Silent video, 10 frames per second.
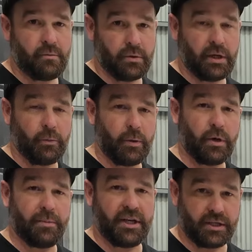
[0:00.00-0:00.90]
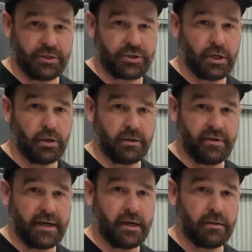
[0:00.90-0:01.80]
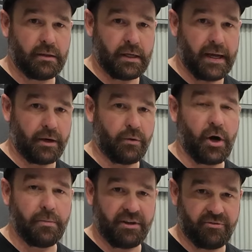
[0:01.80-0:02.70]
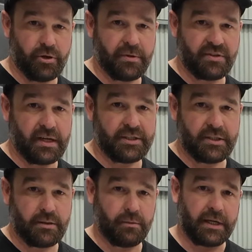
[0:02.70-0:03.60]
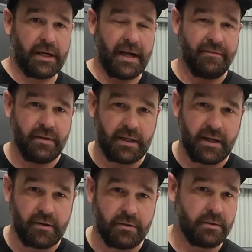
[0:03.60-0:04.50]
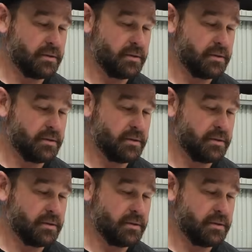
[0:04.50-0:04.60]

Like, we want to be in control of our anaerobic fermentation that we're going to have in the kettle.